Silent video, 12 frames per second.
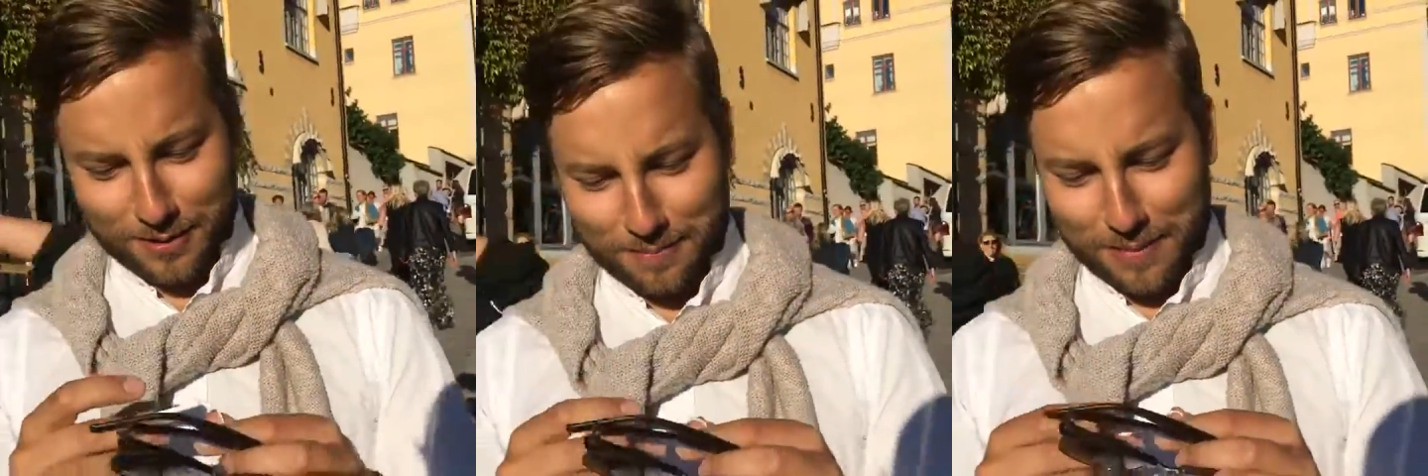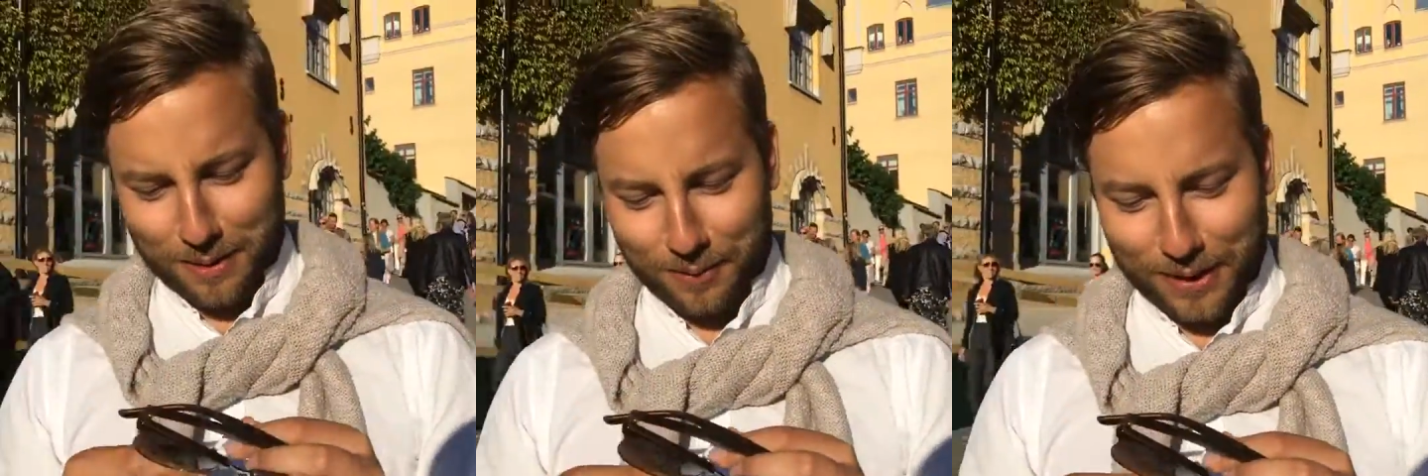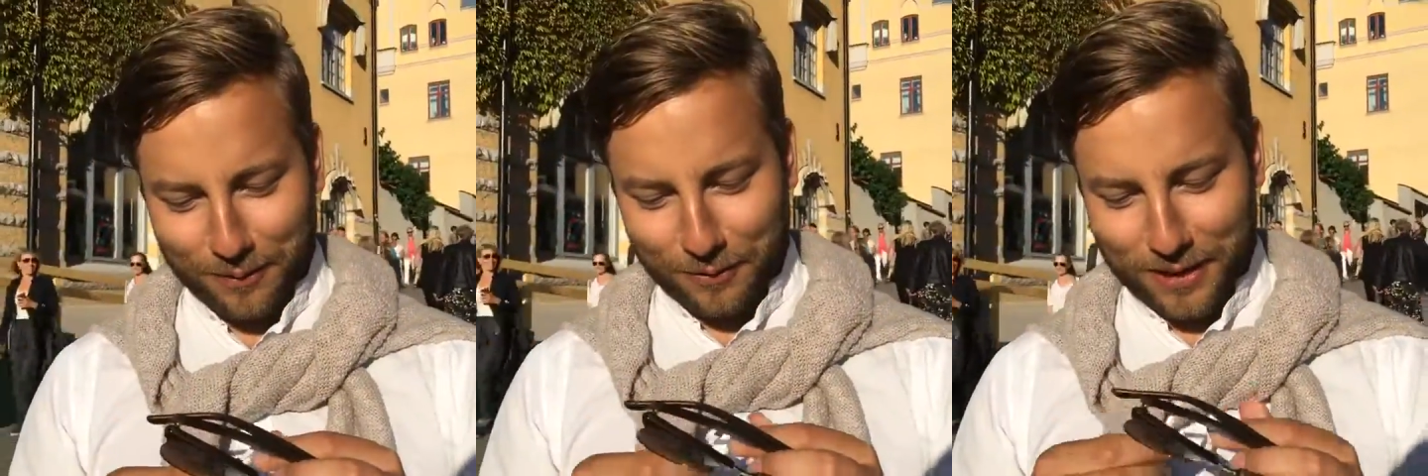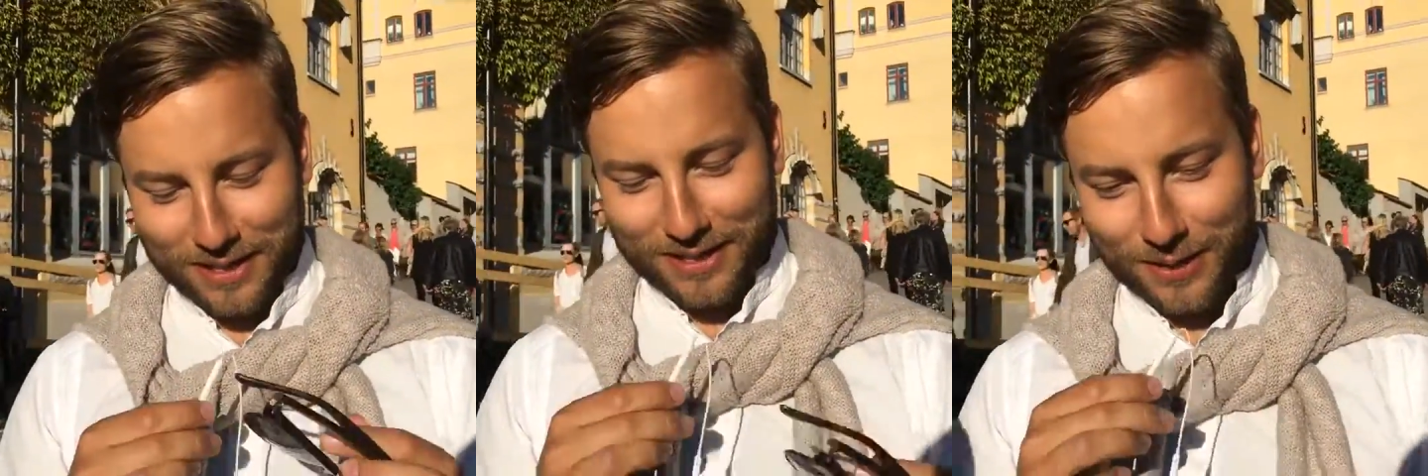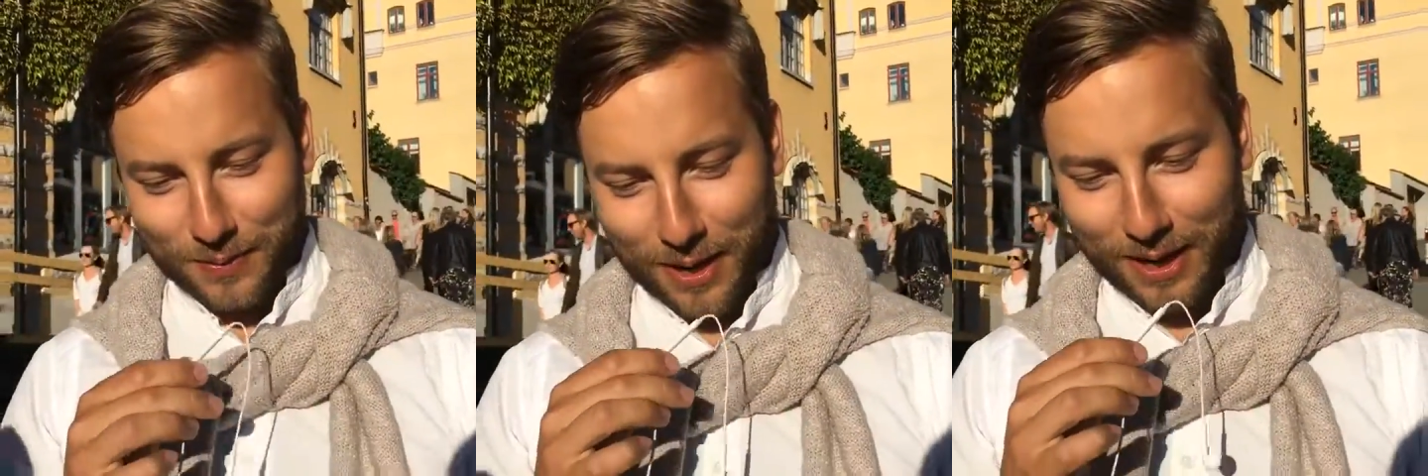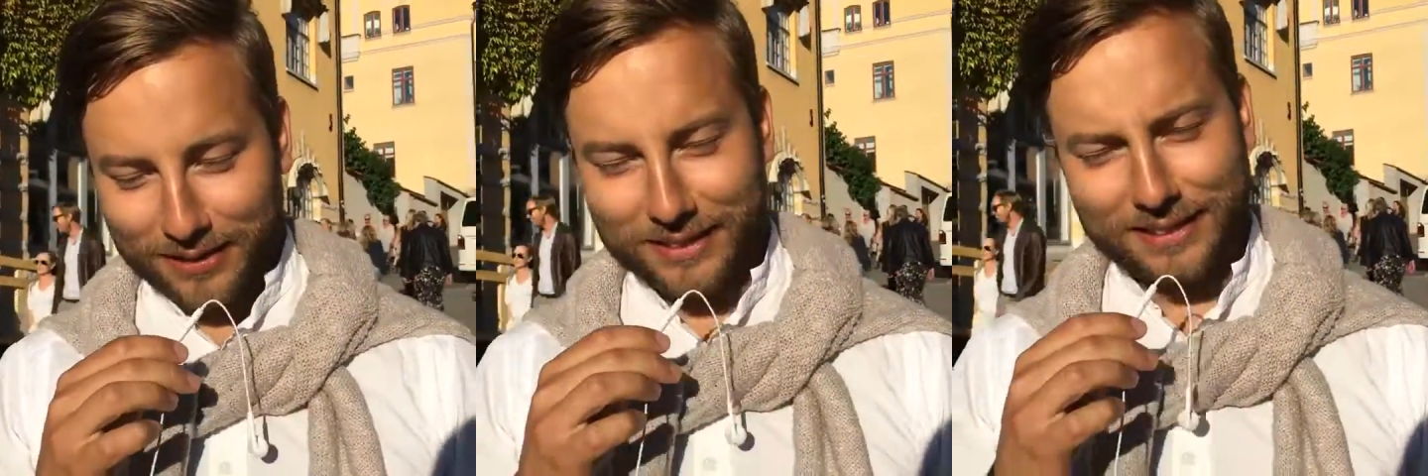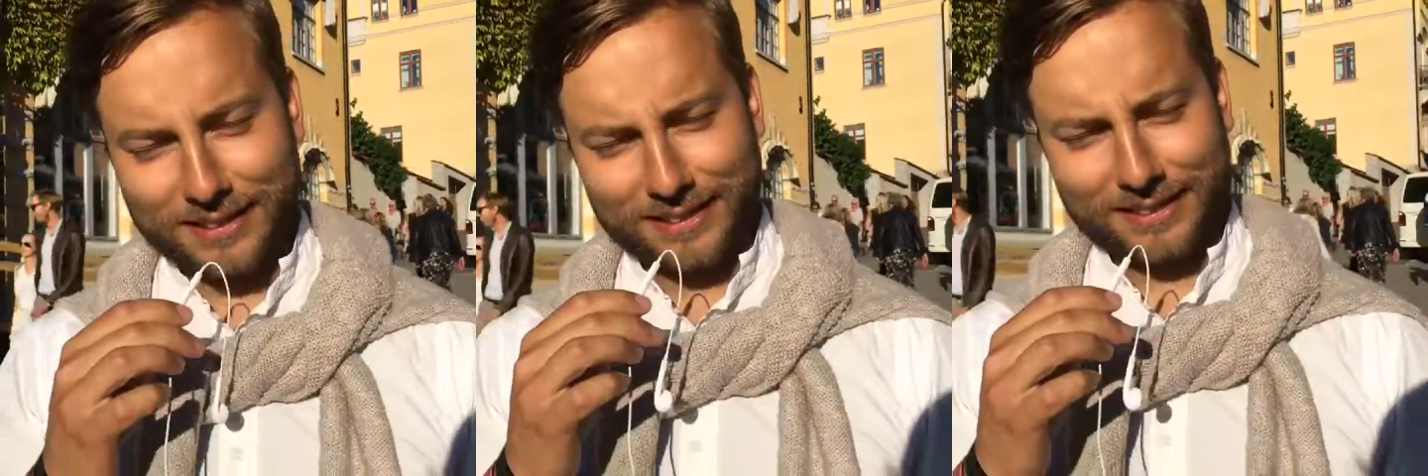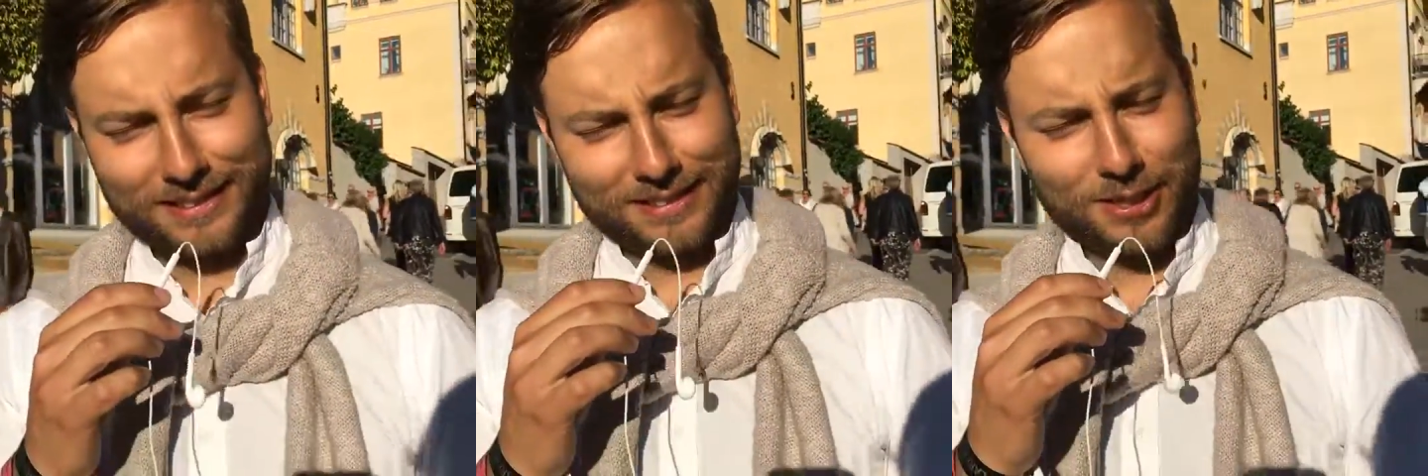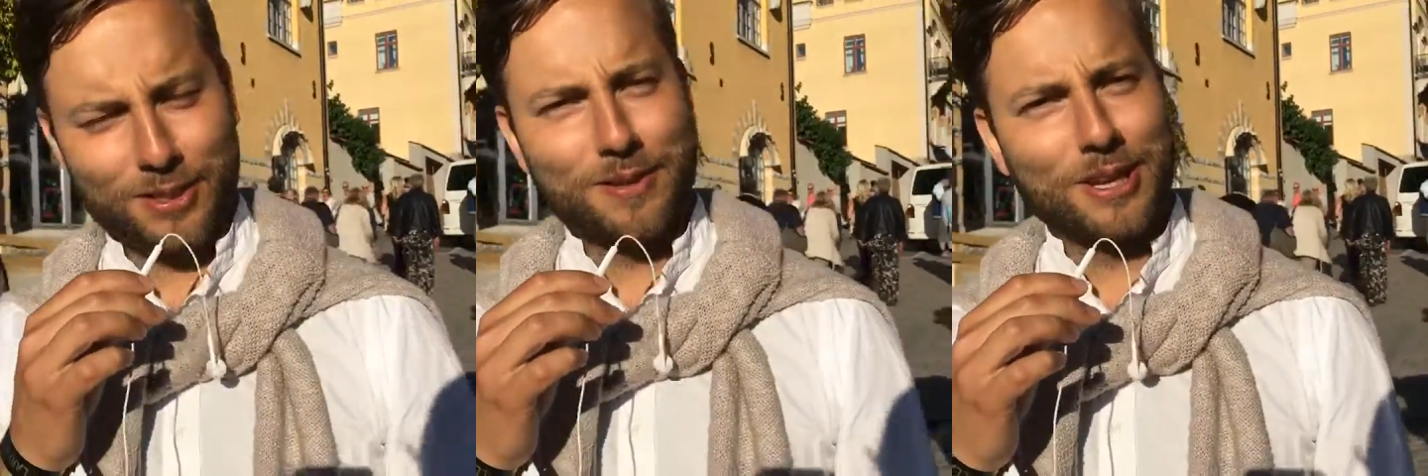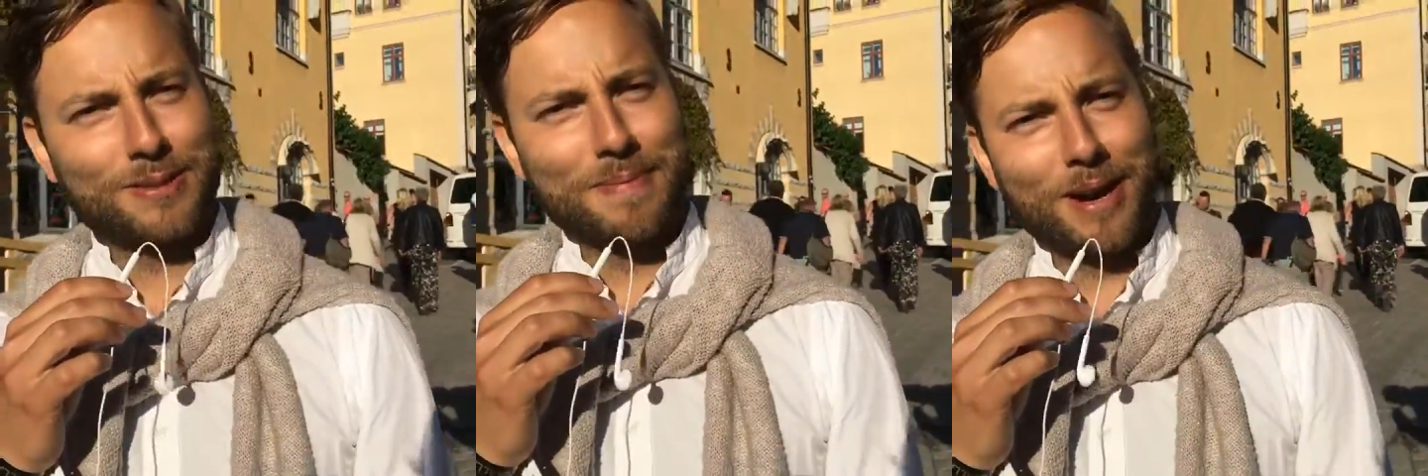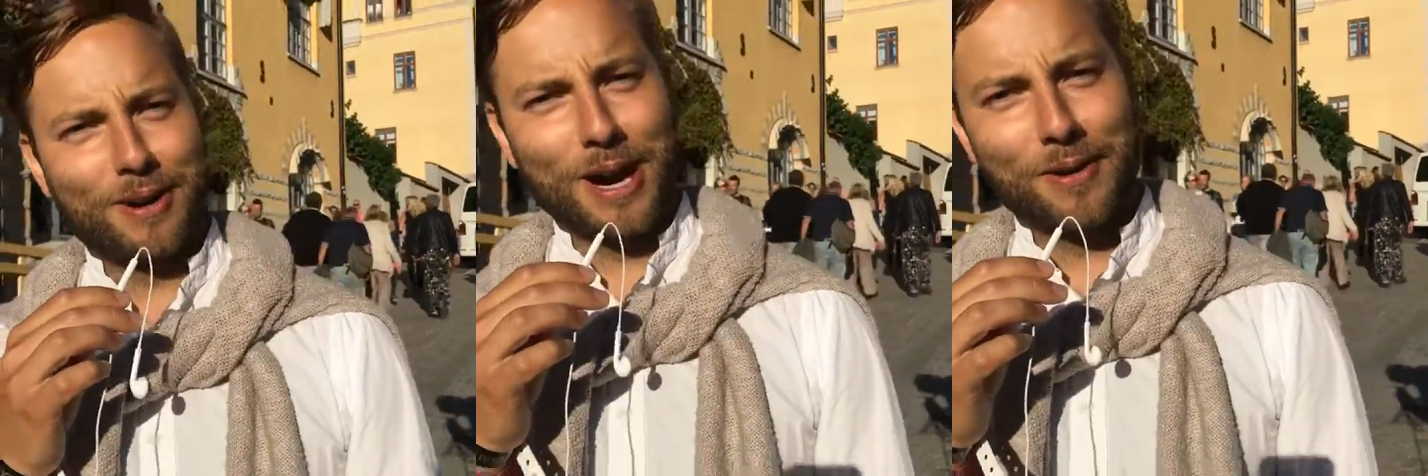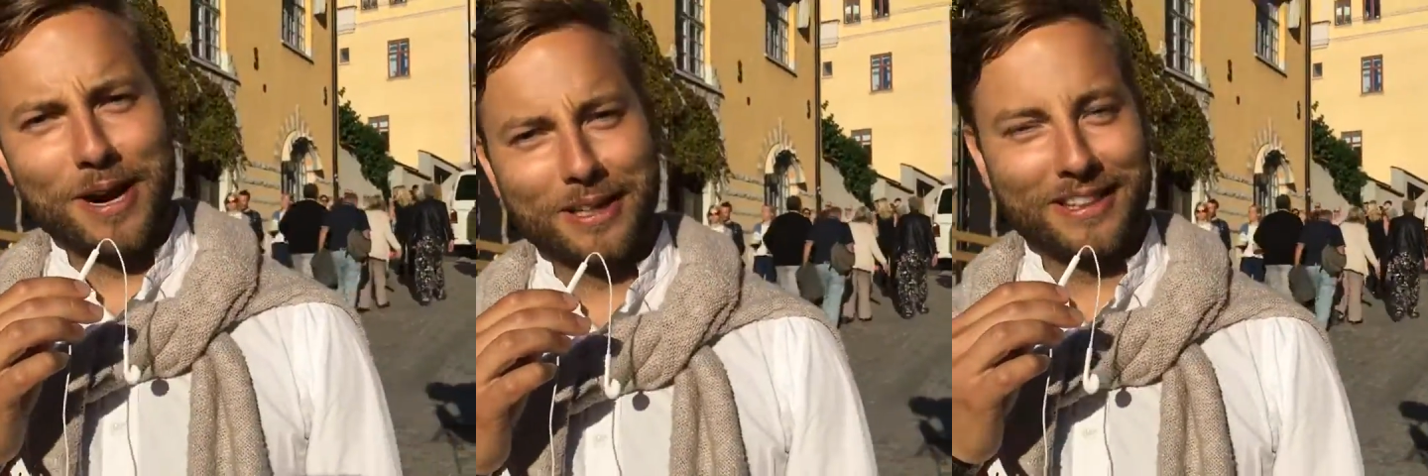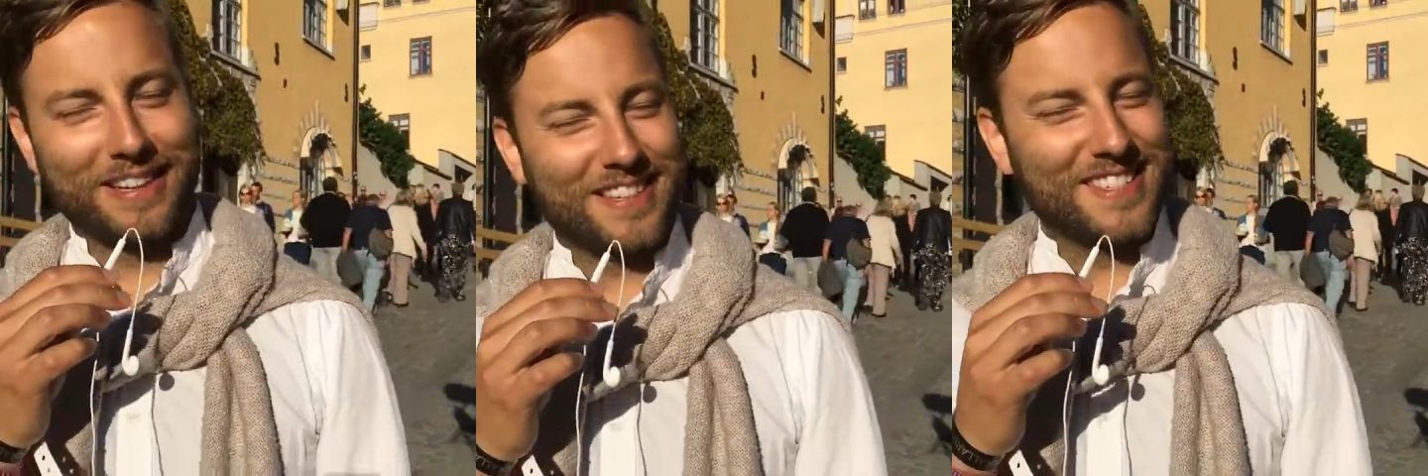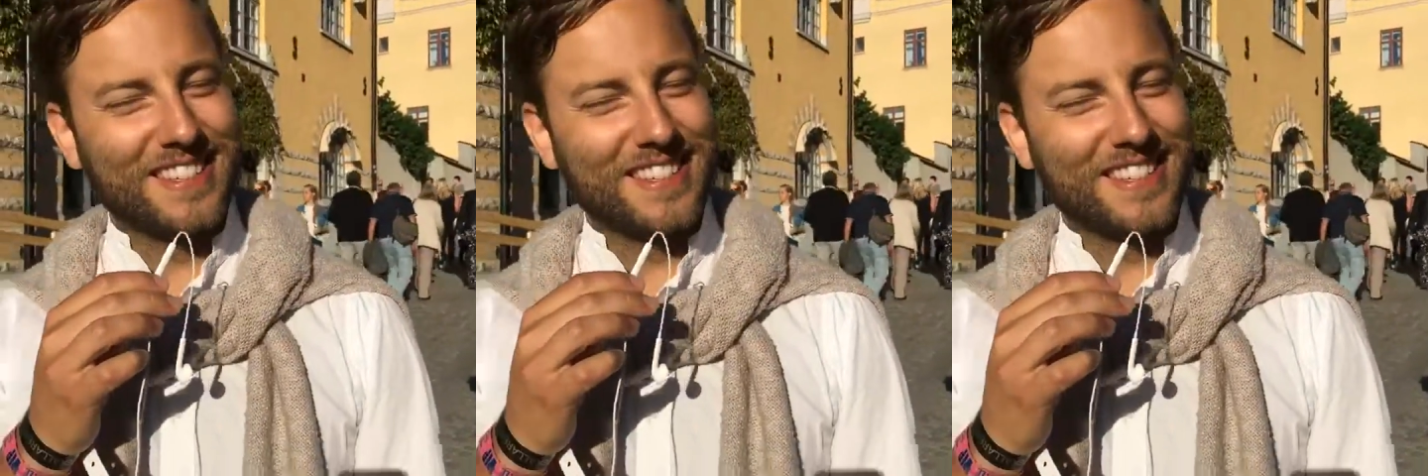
my real face as well. Doesn't matter how ugly it is.